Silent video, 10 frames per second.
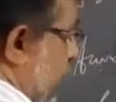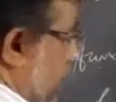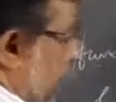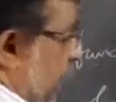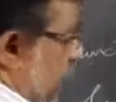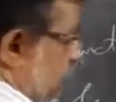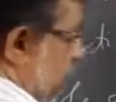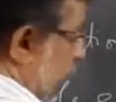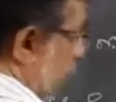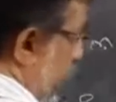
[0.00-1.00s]
called as a
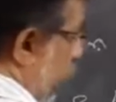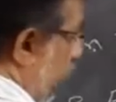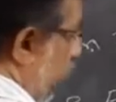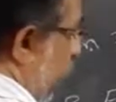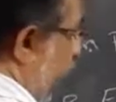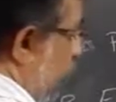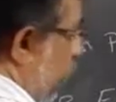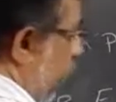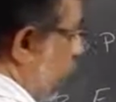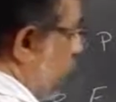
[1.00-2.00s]

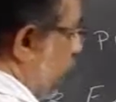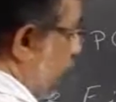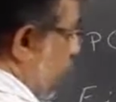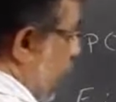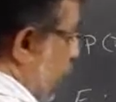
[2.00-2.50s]
probability